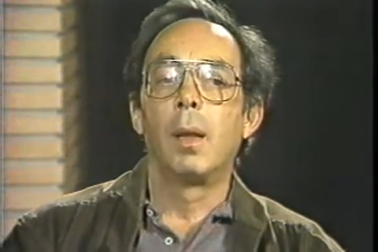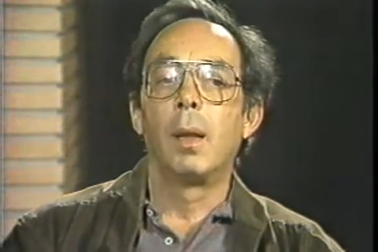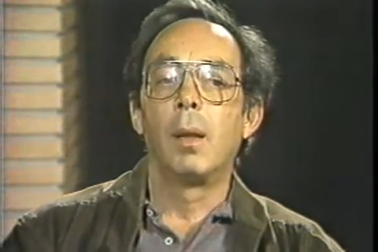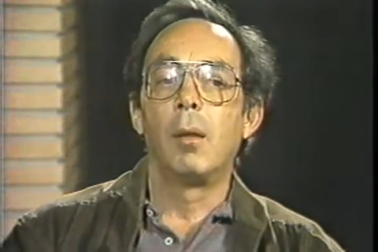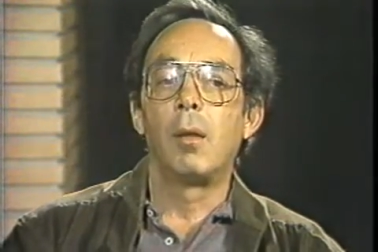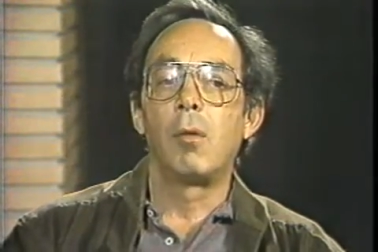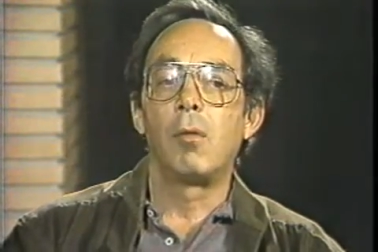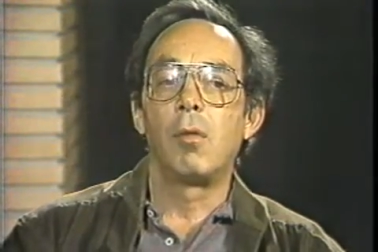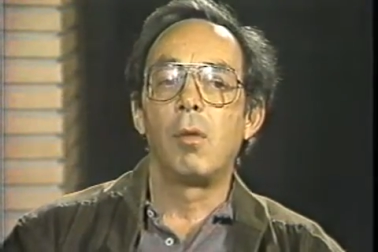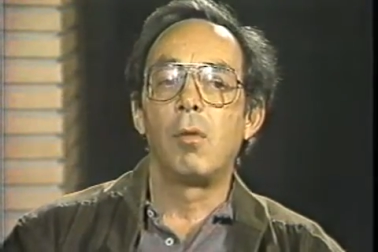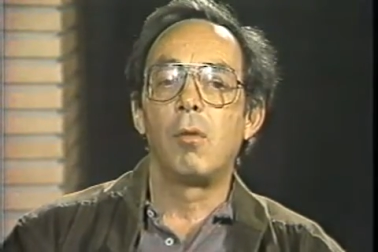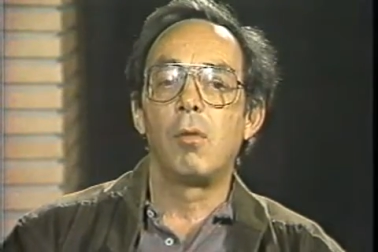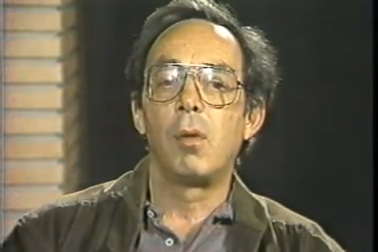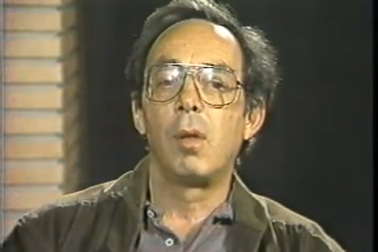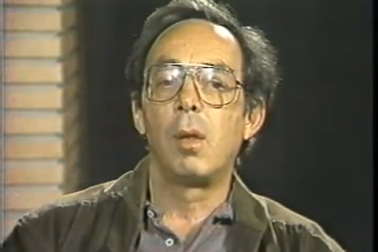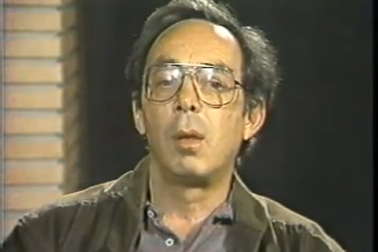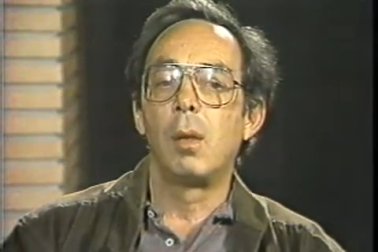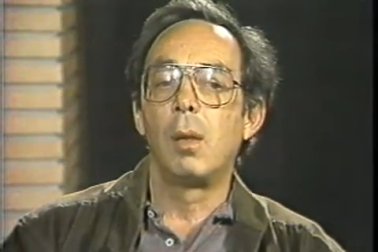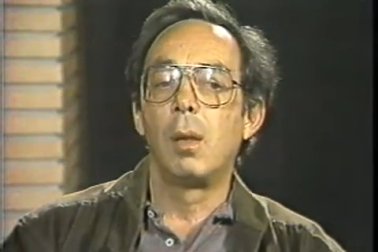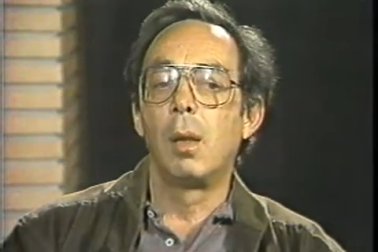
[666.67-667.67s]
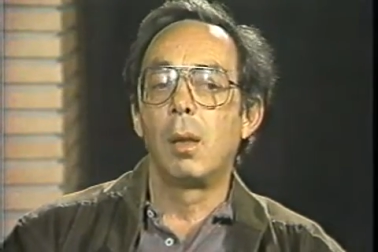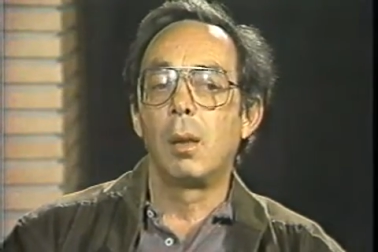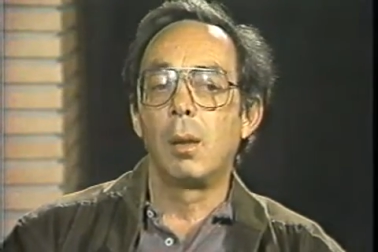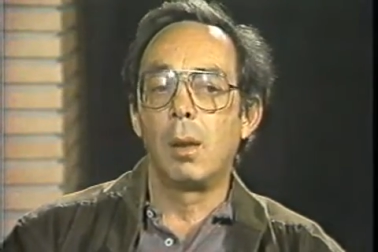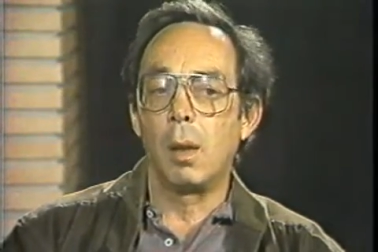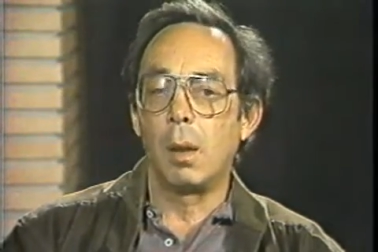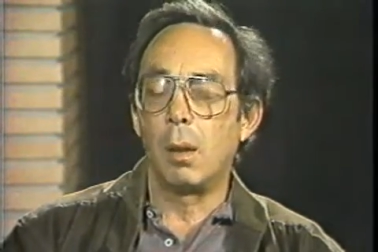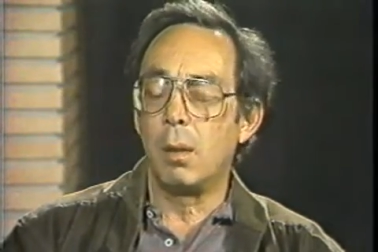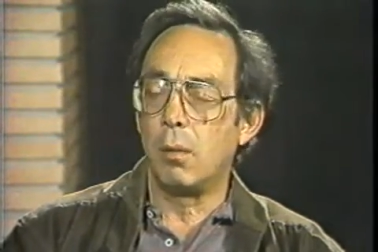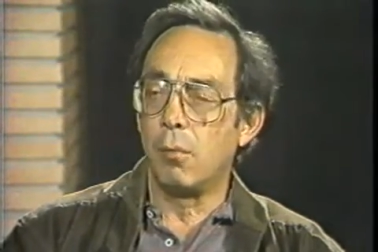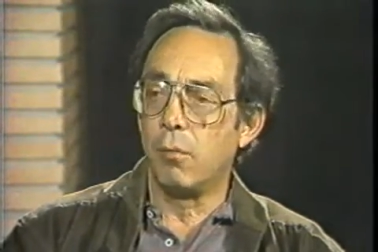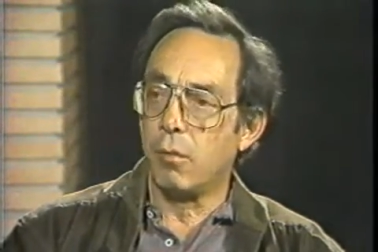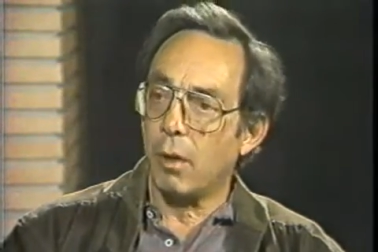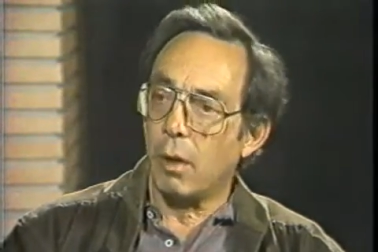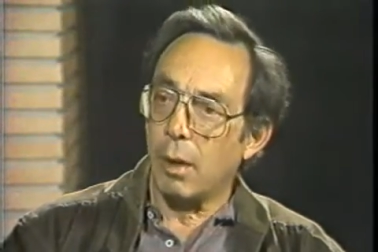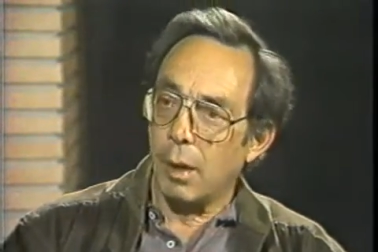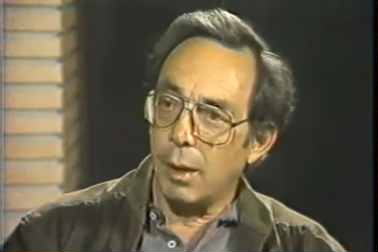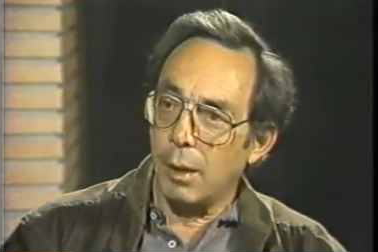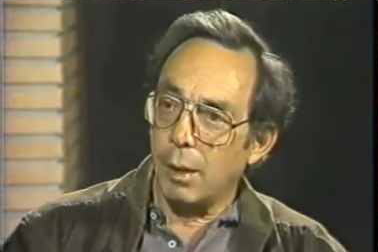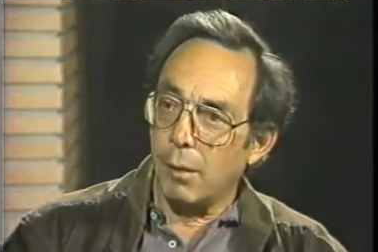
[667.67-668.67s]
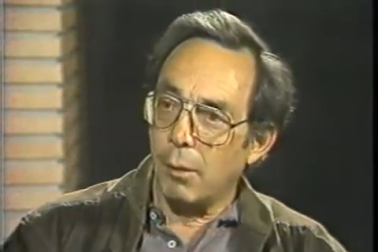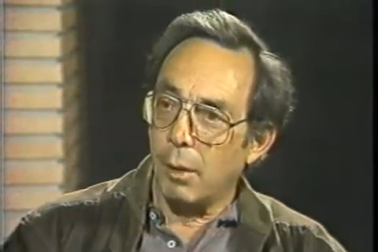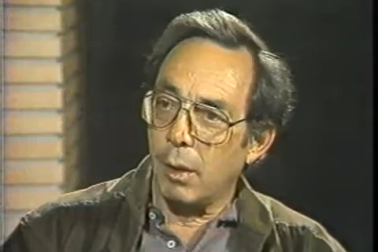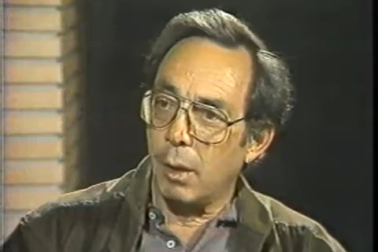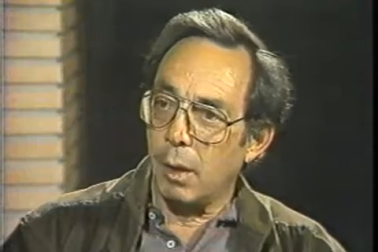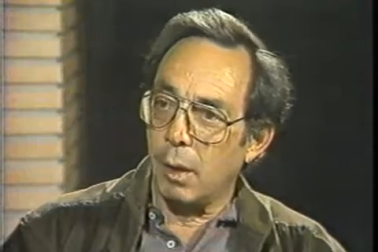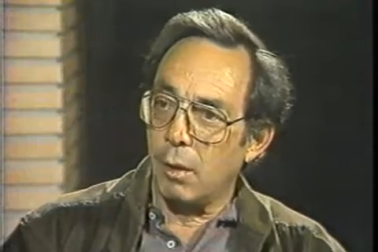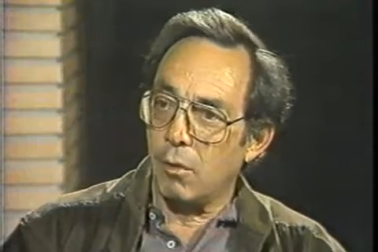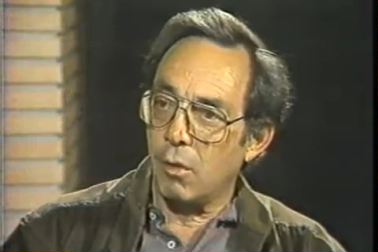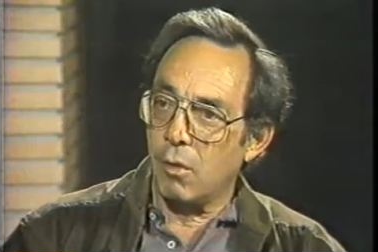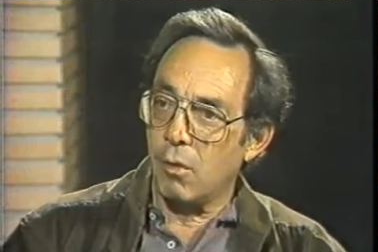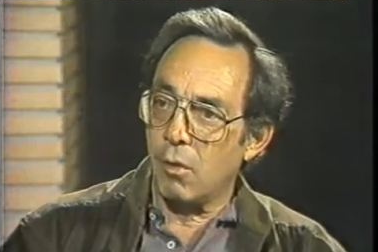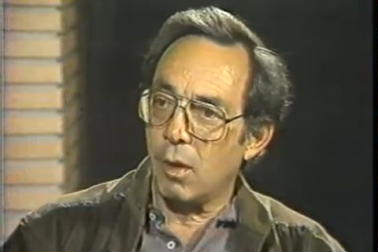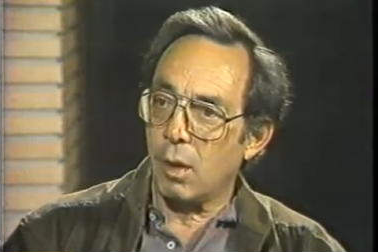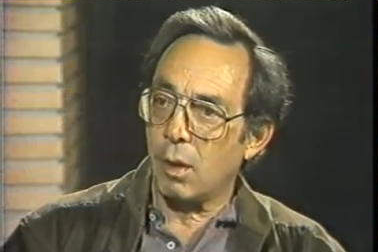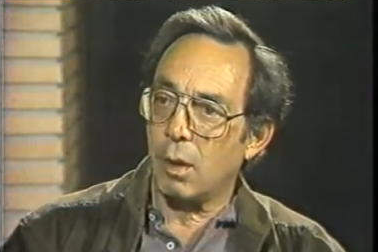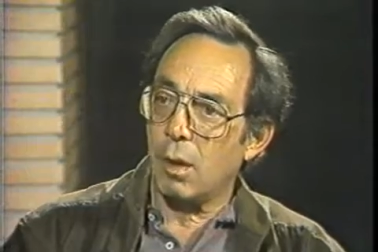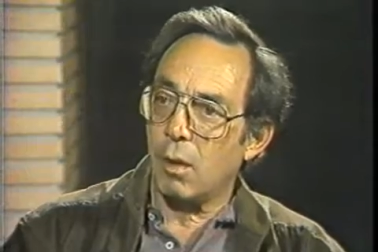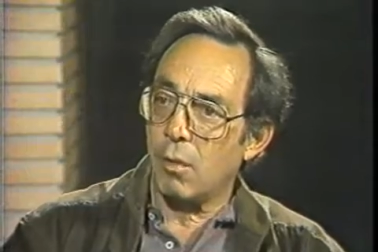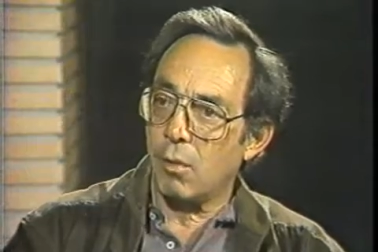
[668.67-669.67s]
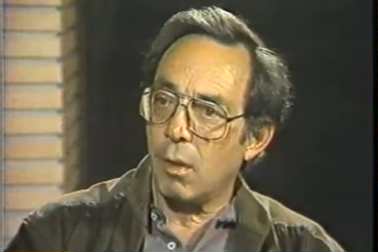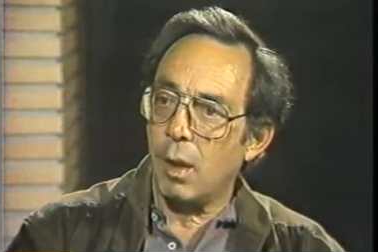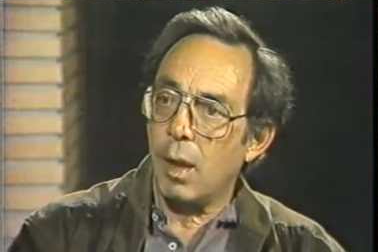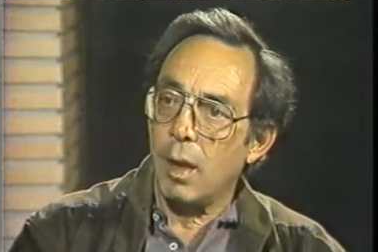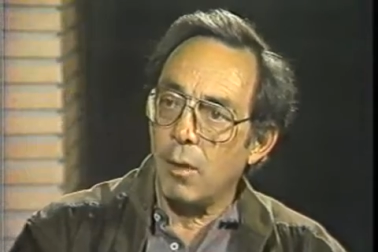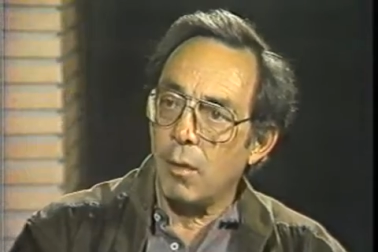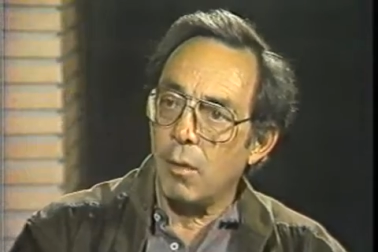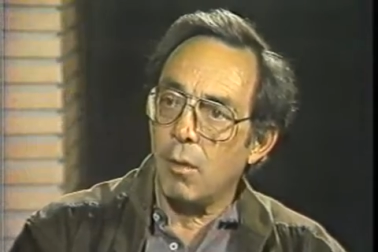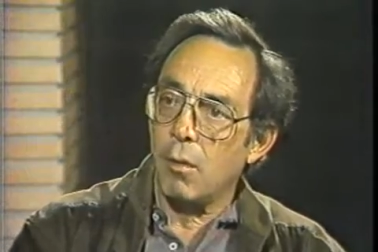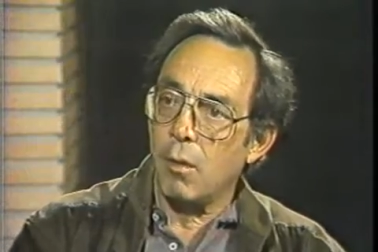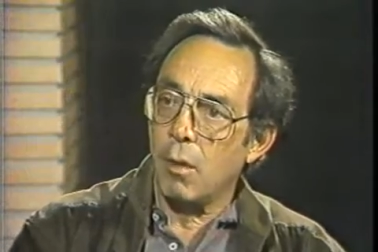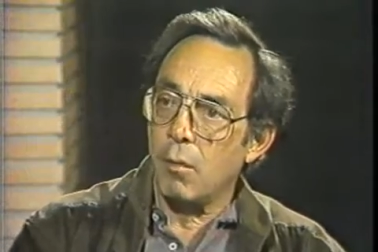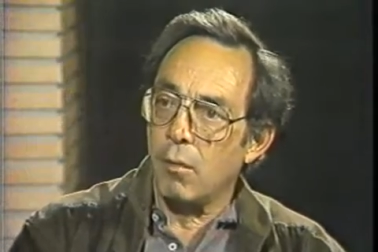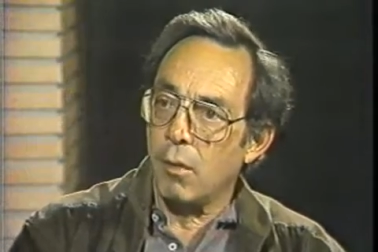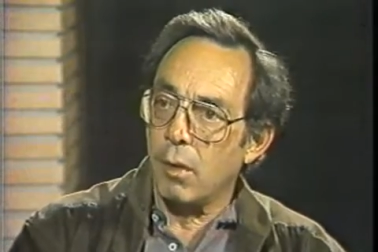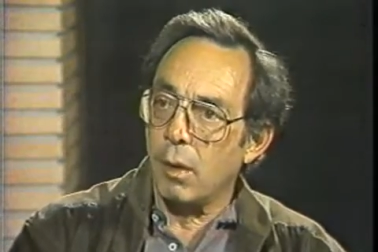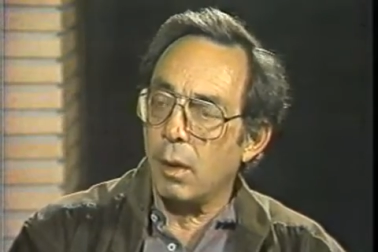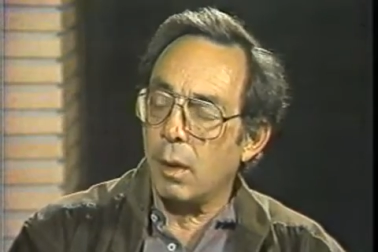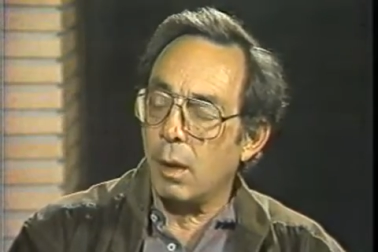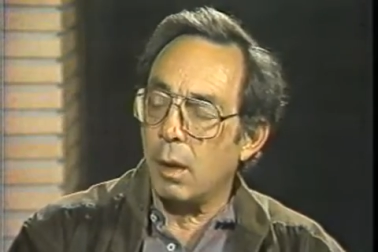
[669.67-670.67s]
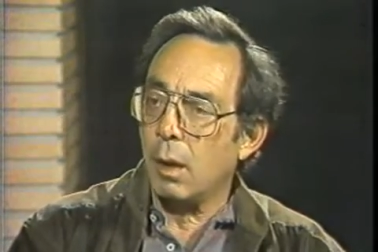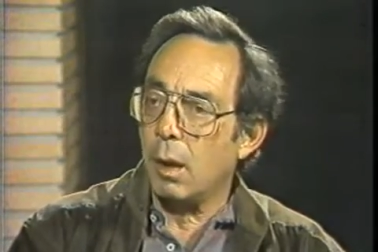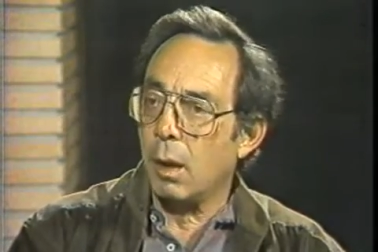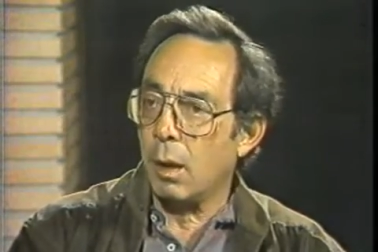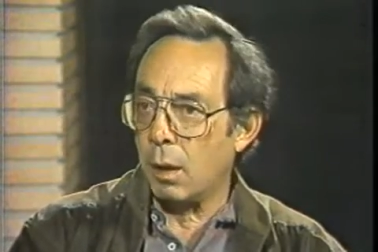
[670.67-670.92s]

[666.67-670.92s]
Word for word: And this is in garden variety radiation sickness rather than very